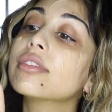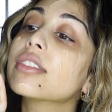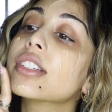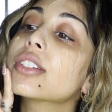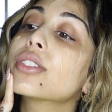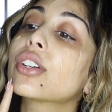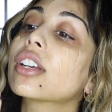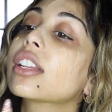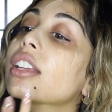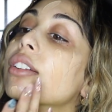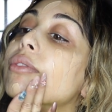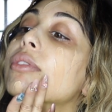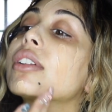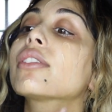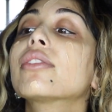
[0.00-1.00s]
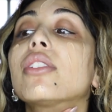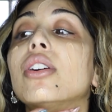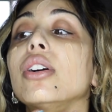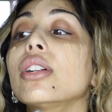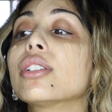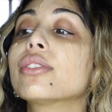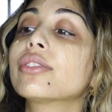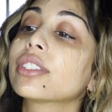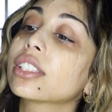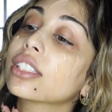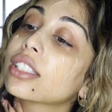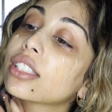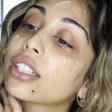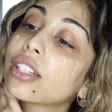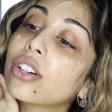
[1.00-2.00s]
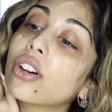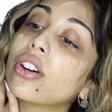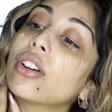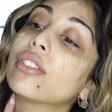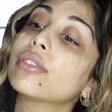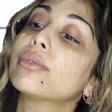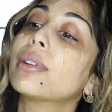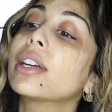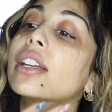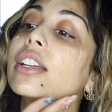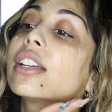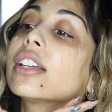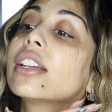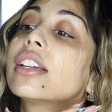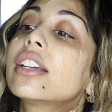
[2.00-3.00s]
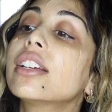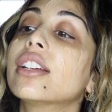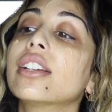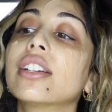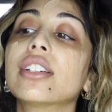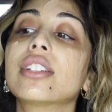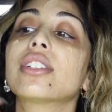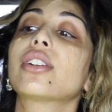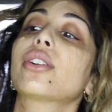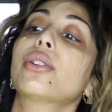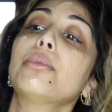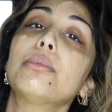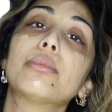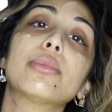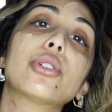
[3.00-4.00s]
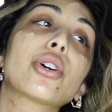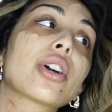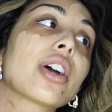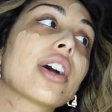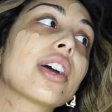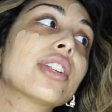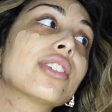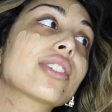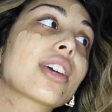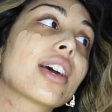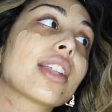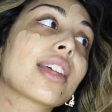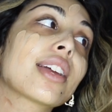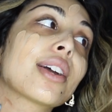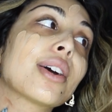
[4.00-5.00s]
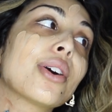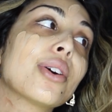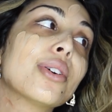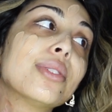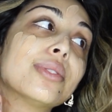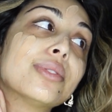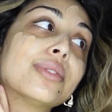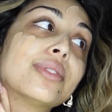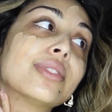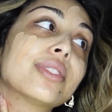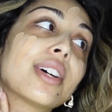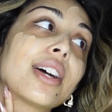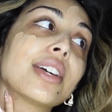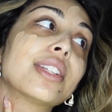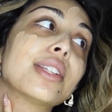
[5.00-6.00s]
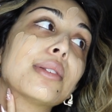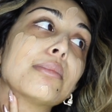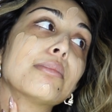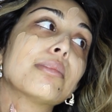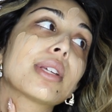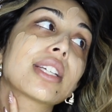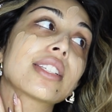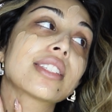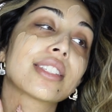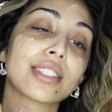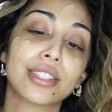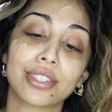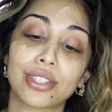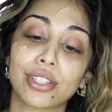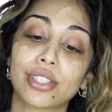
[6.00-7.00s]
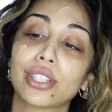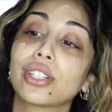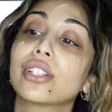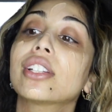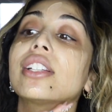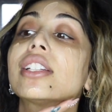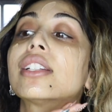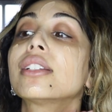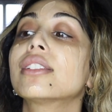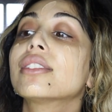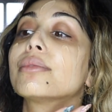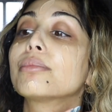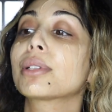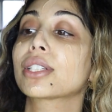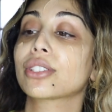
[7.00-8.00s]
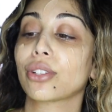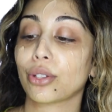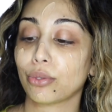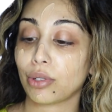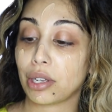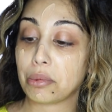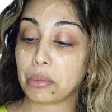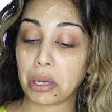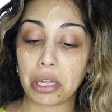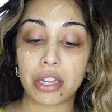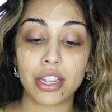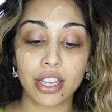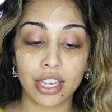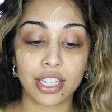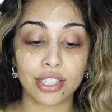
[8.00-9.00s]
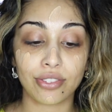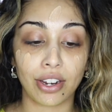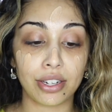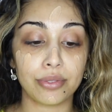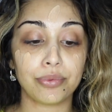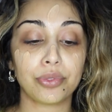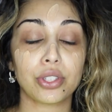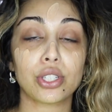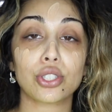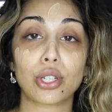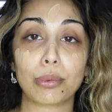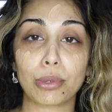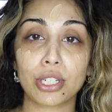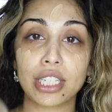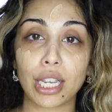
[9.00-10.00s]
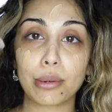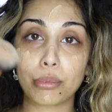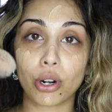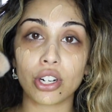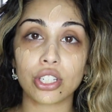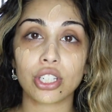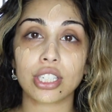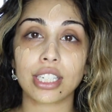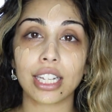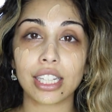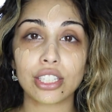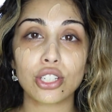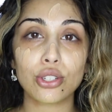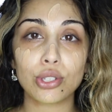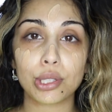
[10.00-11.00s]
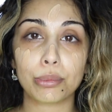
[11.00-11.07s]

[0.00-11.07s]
I'm trying to get rid of all of this off my... Oh, look, I just got like a... I didn't mix, clearly didn't mix all the way, but it's fine. So I'm going to take a brush, because I like to use a